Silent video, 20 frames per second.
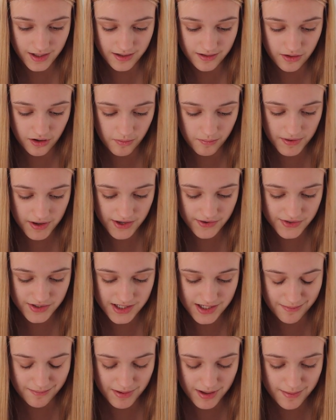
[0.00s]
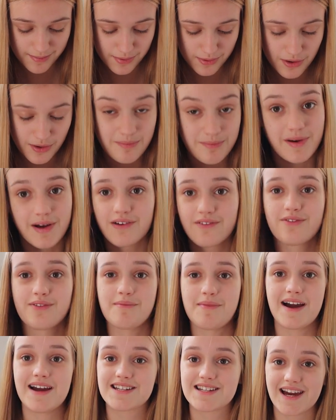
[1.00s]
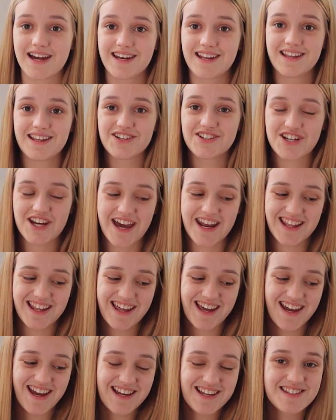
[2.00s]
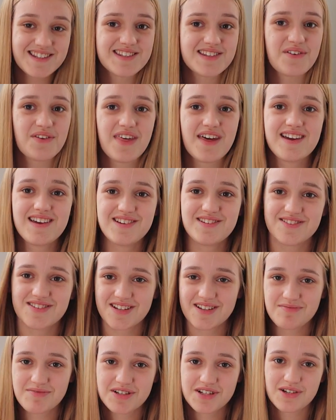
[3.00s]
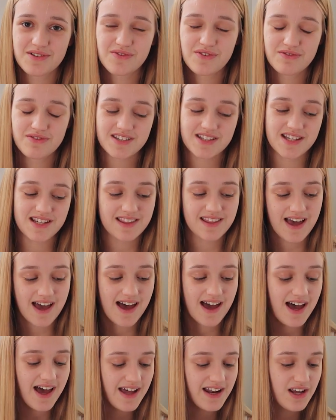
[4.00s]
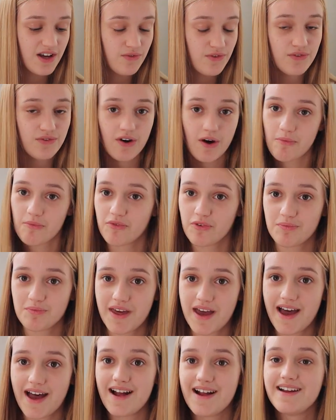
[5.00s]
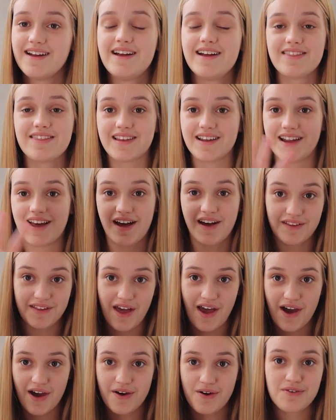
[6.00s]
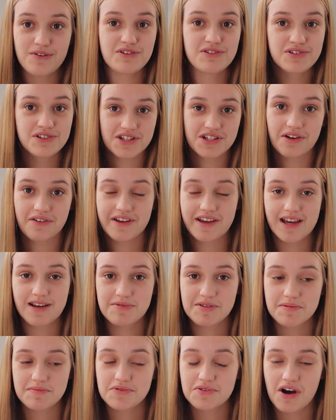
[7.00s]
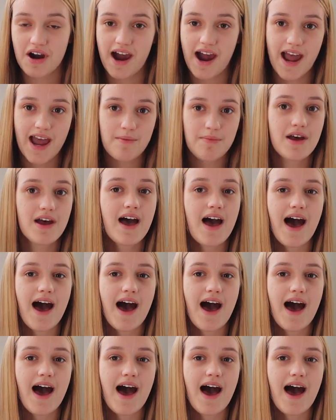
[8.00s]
Not big for some people, but for my tiny little channel it is, so thank you so much if you've seen that, and if you've come from that, then hello, you should totally hit subscribe.